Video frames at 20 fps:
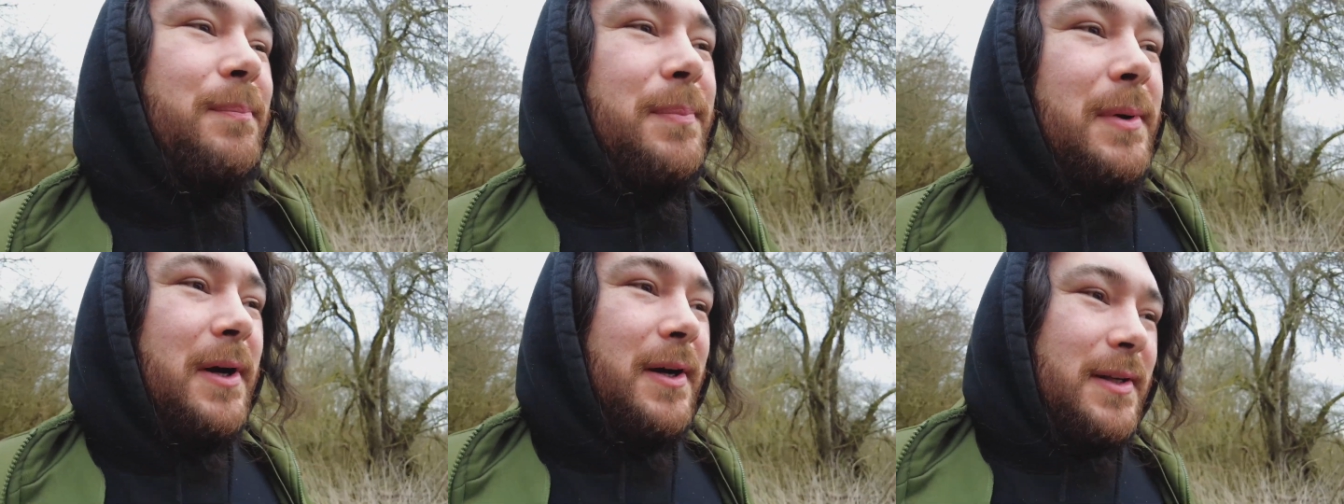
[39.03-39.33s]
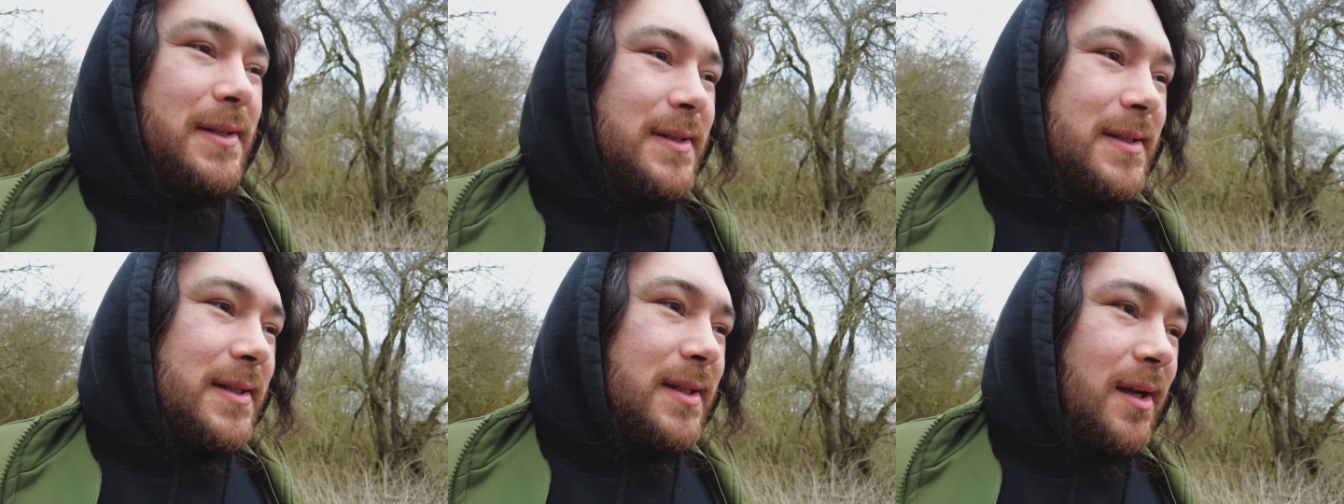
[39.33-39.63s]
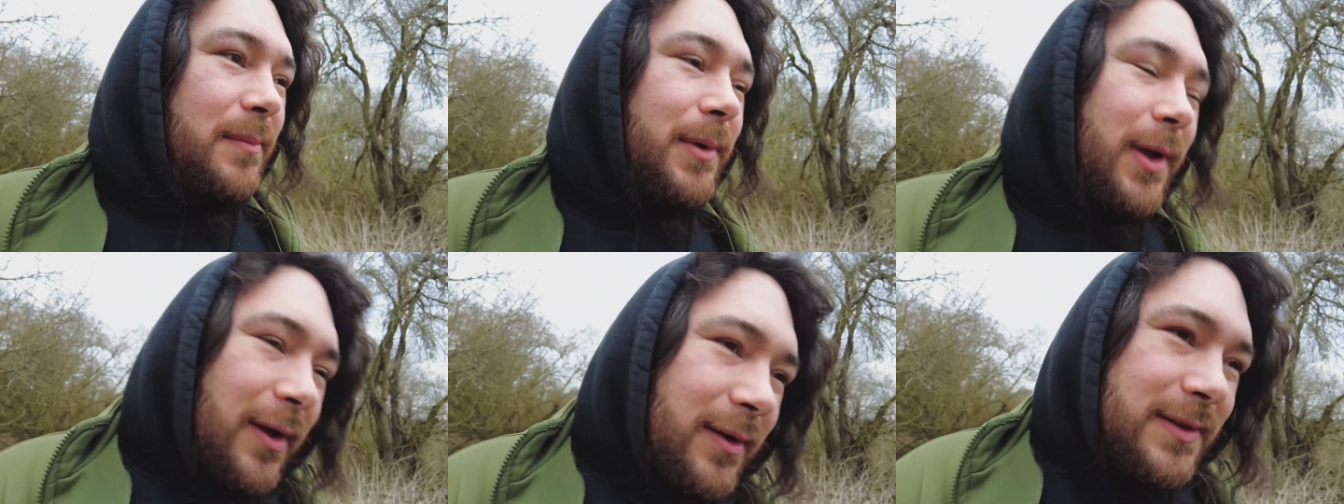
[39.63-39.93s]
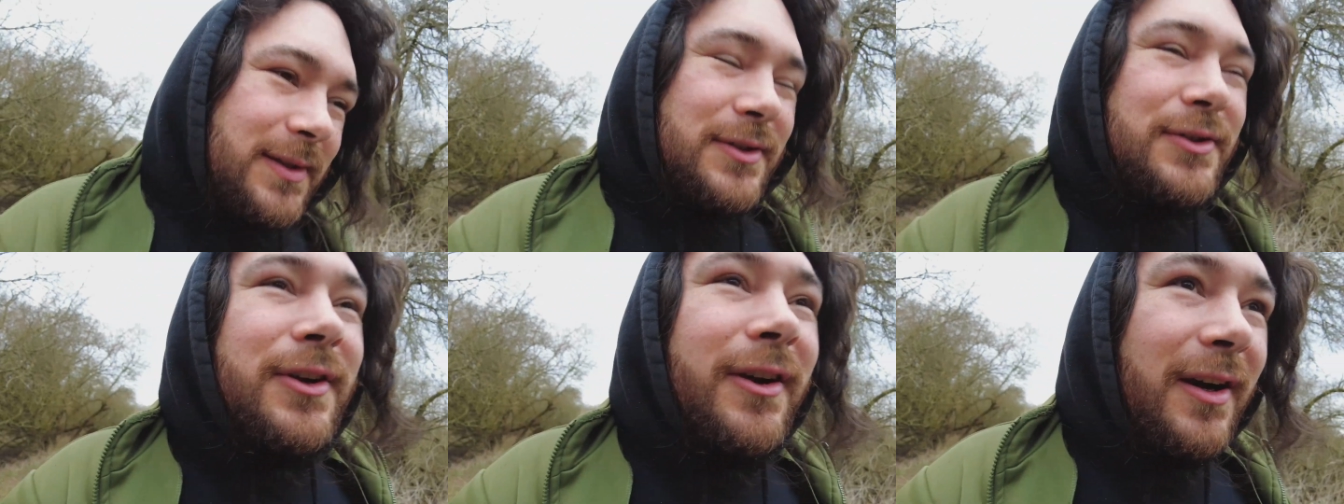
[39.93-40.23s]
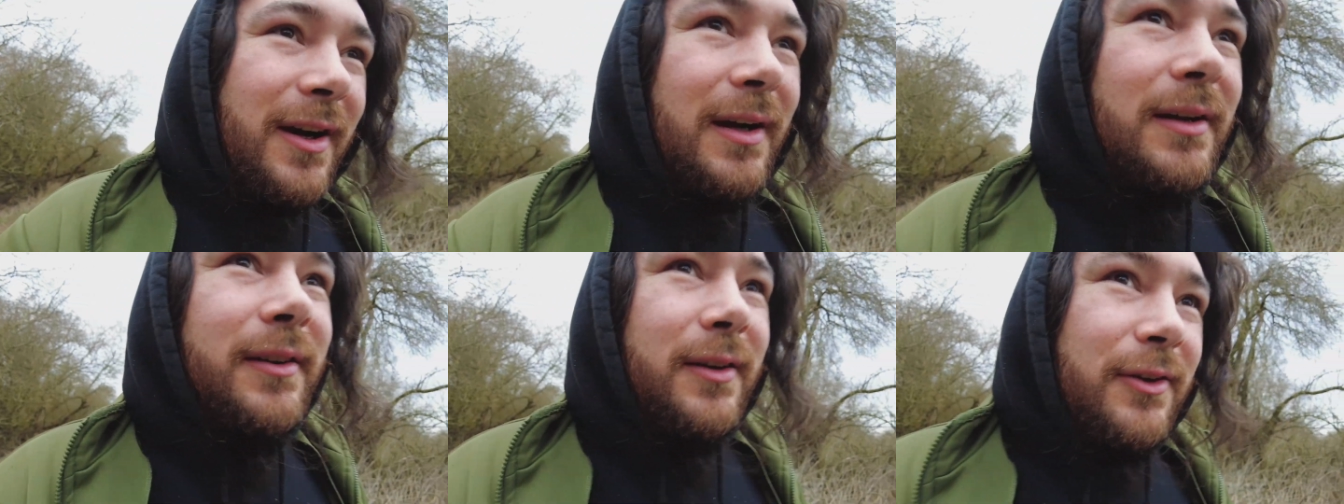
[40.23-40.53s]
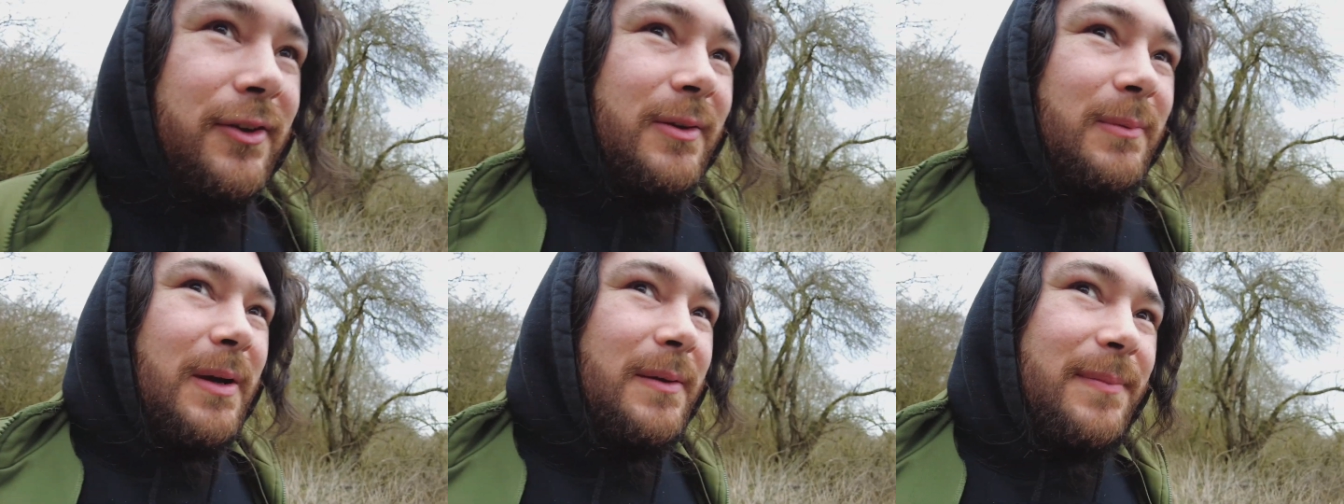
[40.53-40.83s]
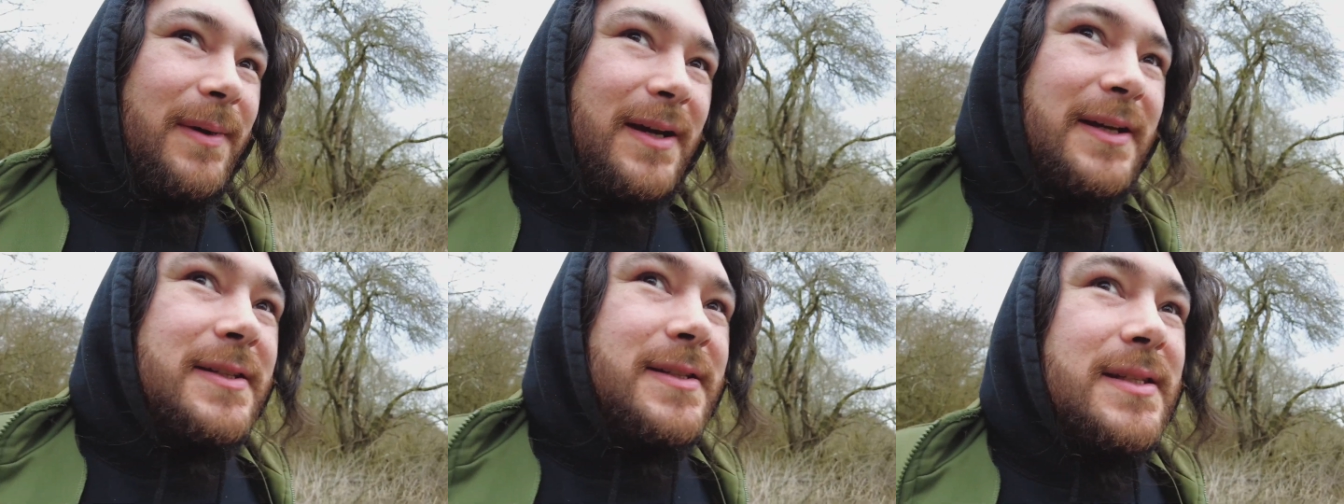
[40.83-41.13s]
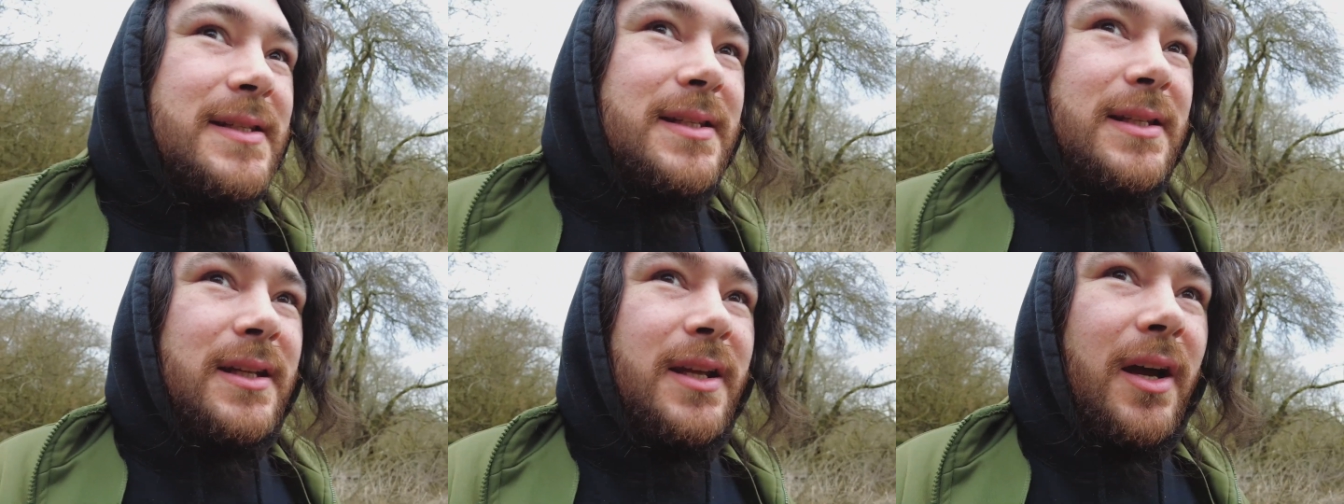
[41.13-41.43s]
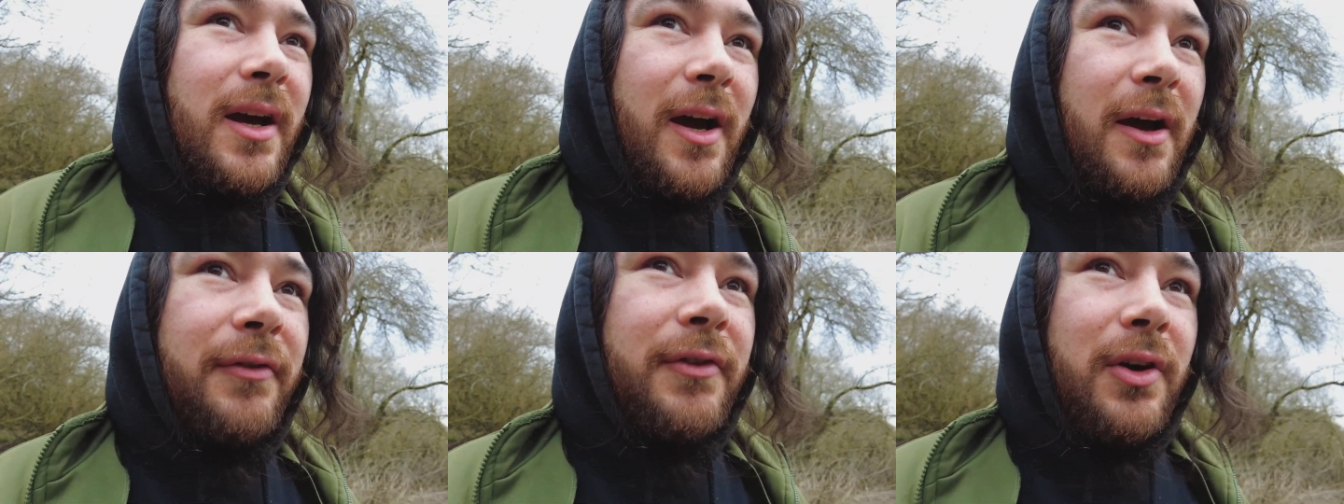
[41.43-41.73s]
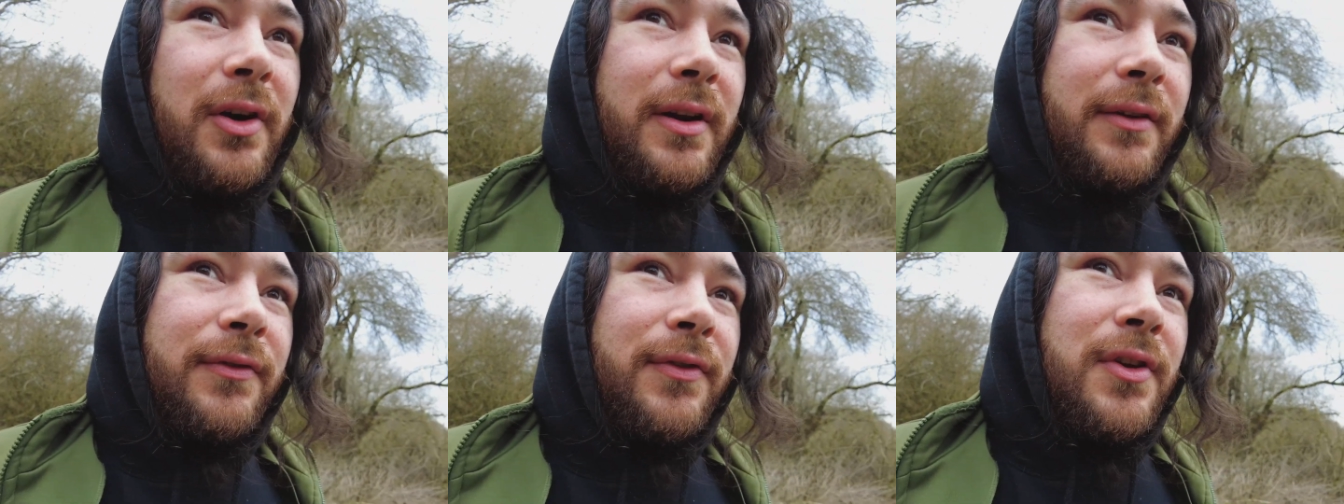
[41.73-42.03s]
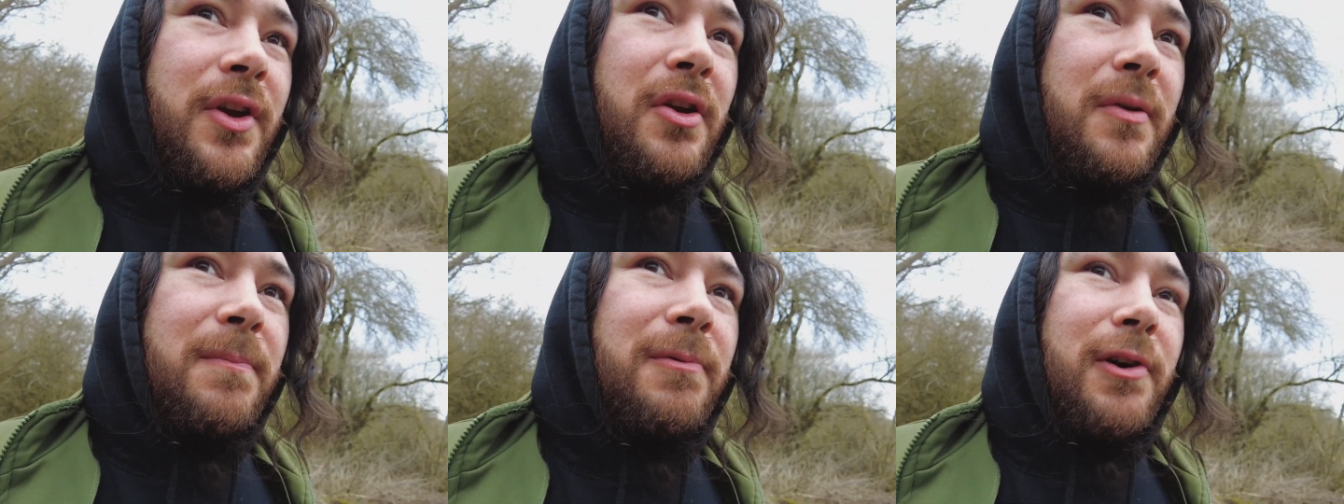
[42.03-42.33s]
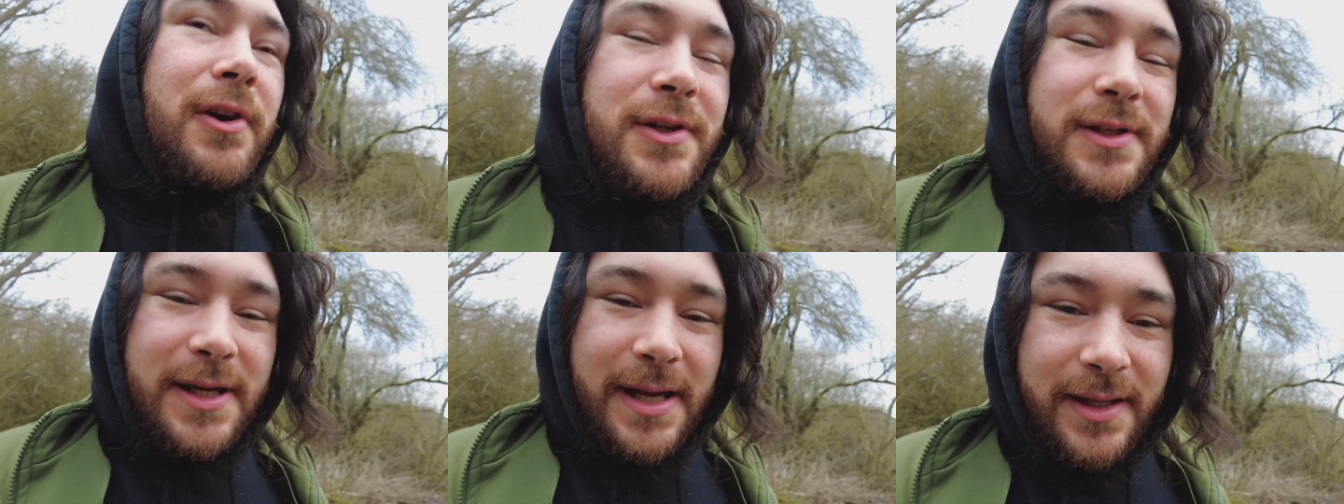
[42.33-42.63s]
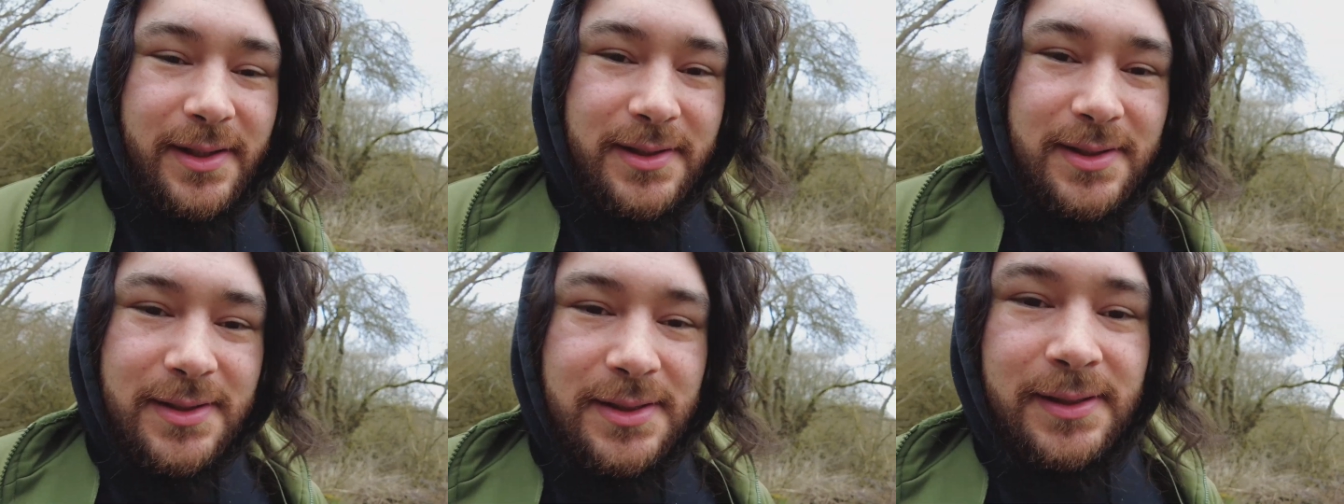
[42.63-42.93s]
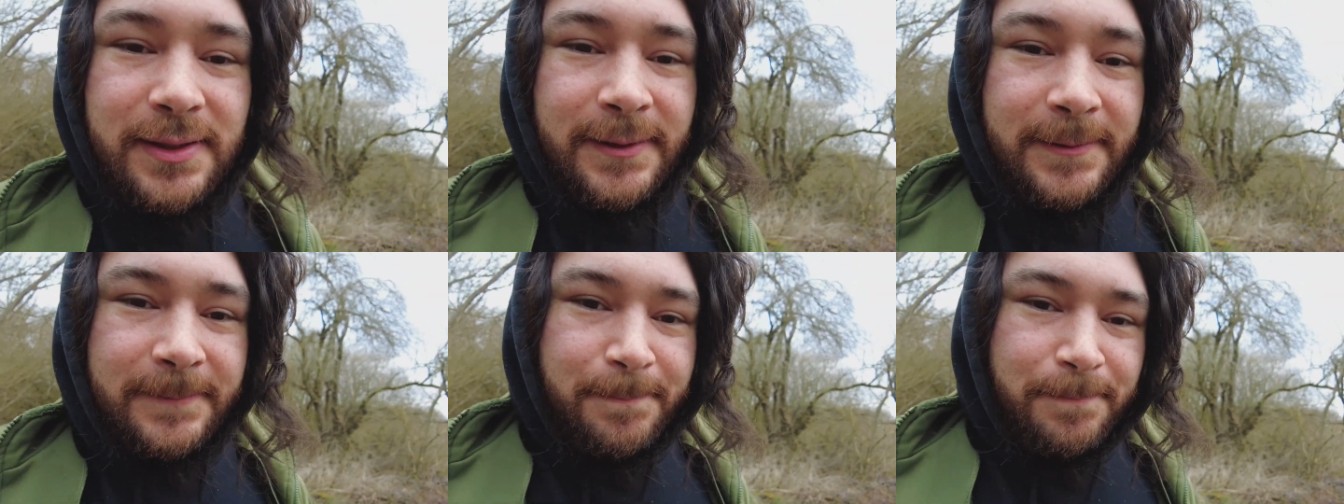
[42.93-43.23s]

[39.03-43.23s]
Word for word: But I'm going to try. I'm going to do my best. I've got a few projects